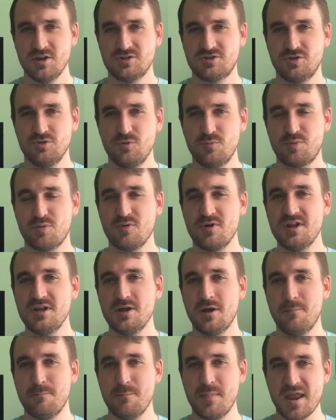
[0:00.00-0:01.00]
2 pretty
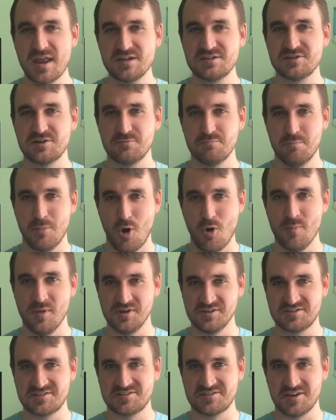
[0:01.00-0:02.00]
amazing
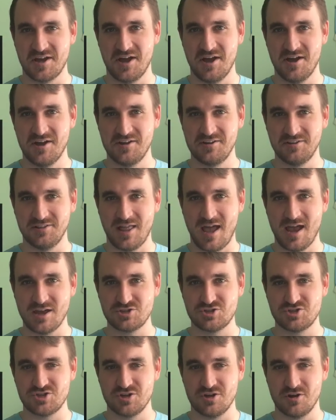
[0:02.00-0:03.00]
moments
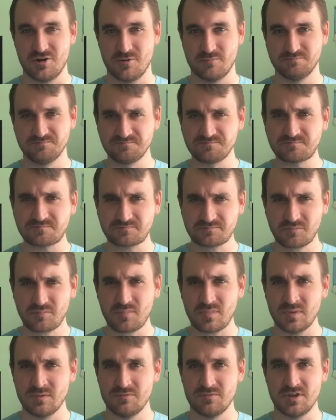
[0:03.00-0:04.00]
last year,
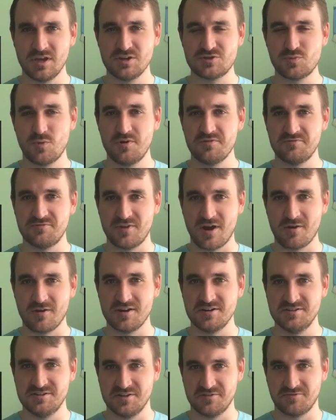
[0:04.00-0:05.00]
each one
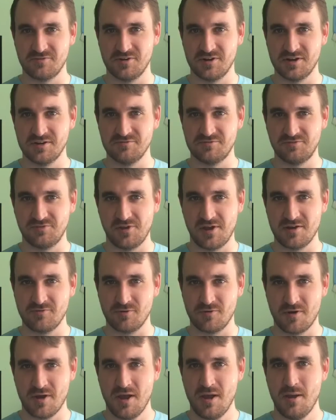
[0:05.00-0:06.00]
very different in
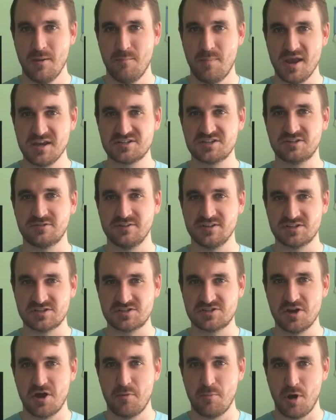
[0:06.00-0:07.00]
flavor, basically
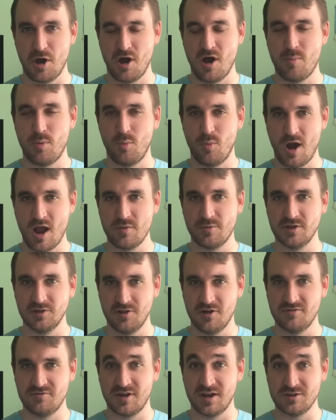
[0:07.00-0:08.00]
sum up why we
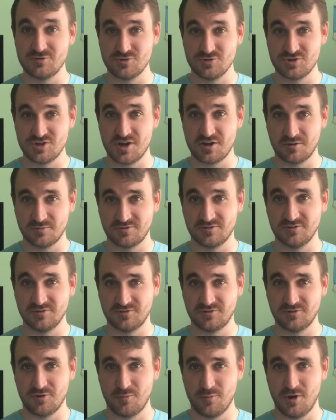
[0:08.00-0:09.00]
love Andrew Jacobson
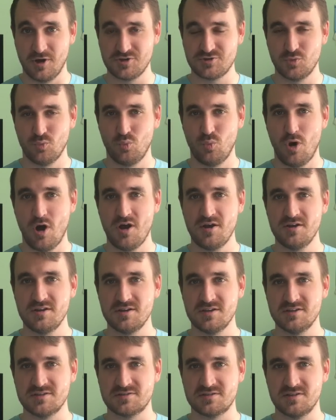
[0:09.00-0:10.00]
so much. One
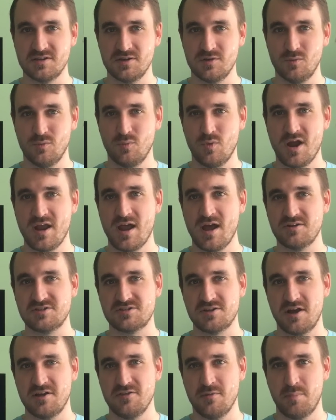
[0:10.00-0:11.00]
is the way
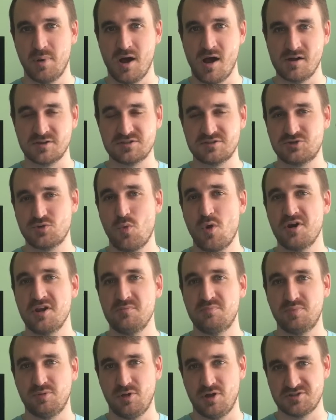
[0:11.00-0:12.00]
outside the box,
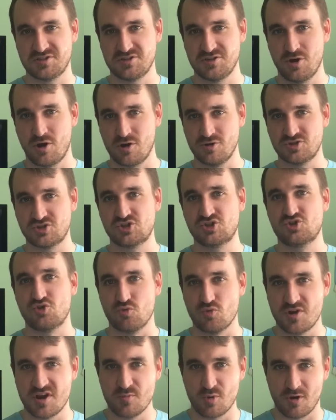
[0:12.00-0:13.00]
20-plus yard
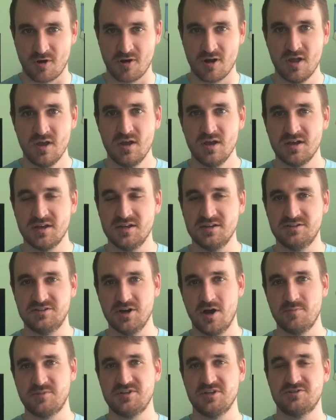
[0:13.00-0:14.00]
screamer he
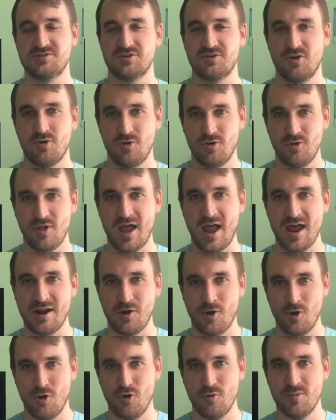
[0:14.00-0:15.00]
dumped into goal at
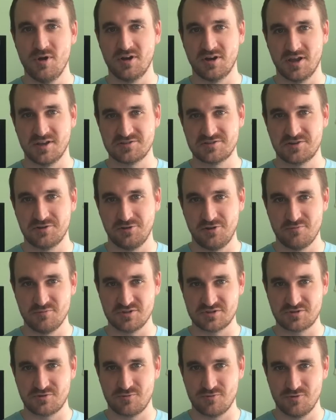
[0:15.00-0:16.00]
home against
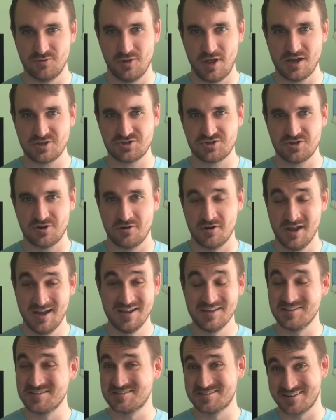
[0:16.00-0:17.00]
Columbus Crew last year.
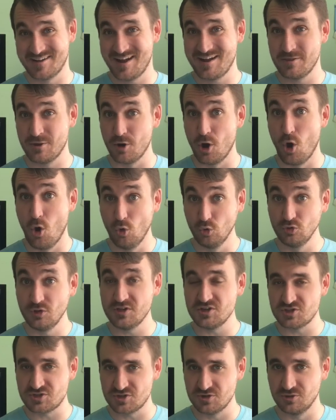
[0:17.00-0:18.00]
This is a guy that
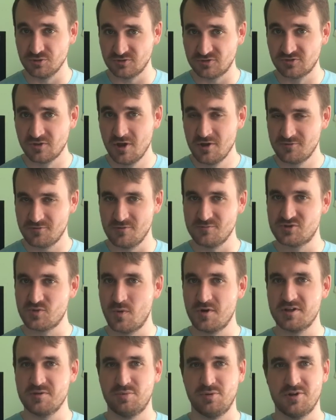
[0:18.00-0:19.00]
only shoots from
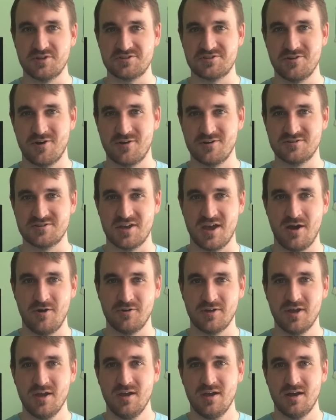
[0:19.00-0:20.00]
20-plus yards
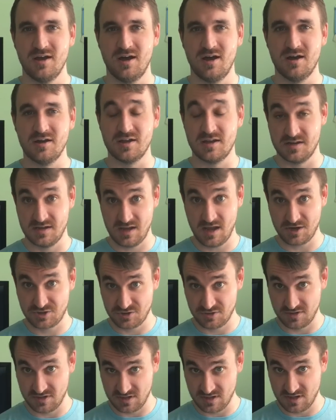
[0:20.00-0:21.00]
out. And he
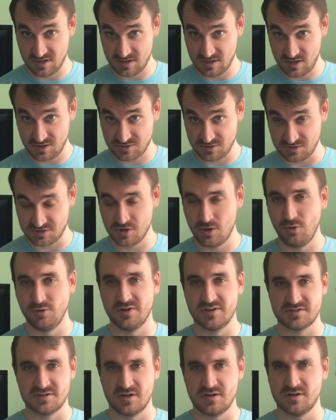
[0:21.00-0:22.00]
actually told
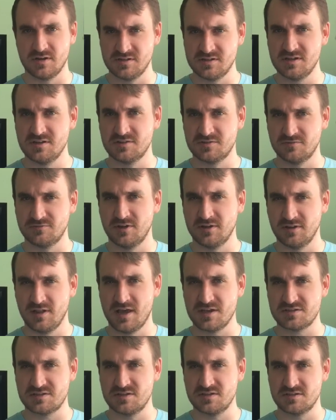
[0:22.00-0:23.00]
us at an Adidas event
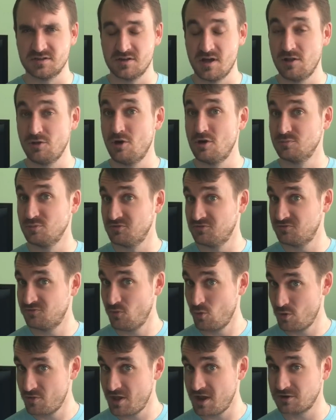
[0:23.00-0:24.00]
last season, not long
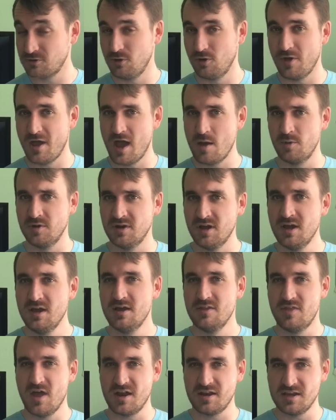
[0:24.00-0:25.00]
before that goal happened,
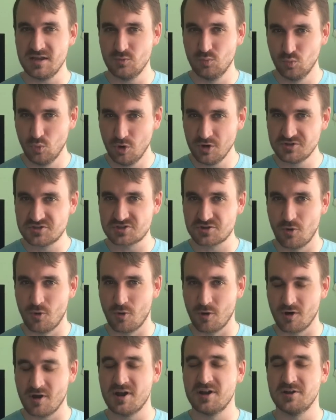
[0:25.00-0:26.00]
that he would
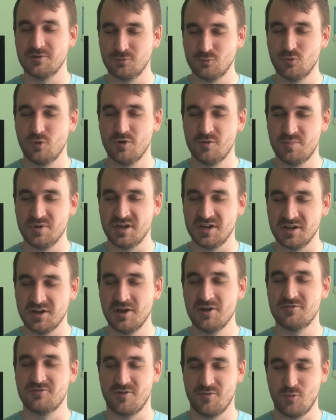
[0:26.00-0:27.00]
score, and it would be
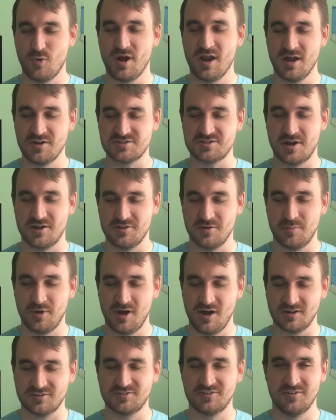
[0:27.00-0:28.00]
from way outside the
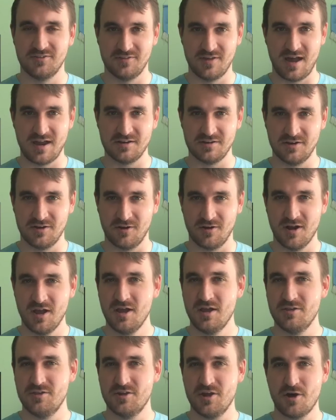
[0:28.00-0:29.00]
box that year.
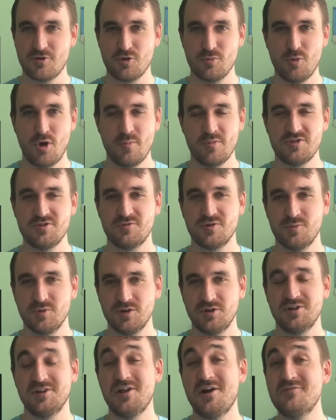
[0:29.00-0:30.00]
The other moment that we
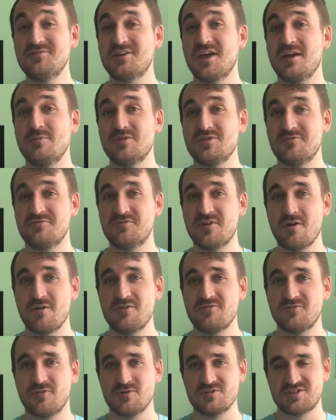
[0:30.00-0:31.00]
really loved came in the very
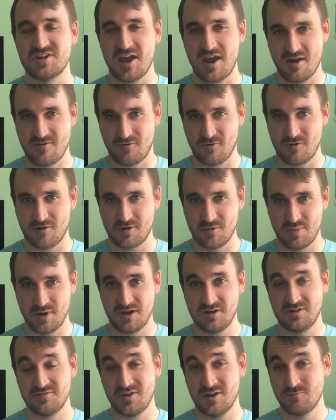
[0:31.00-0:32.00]
first ever
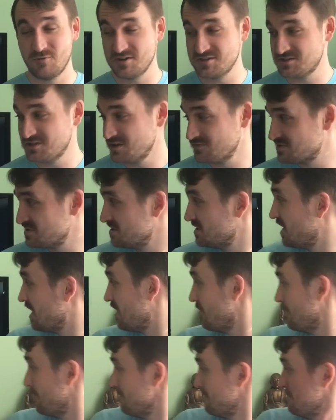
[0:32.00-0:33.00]
competitive NYCFC
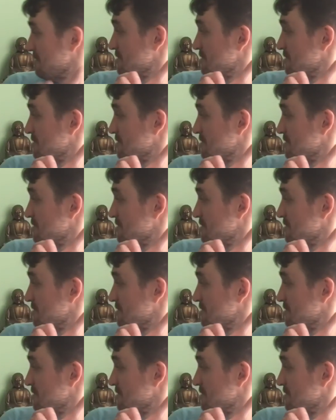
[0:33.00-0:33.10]
game.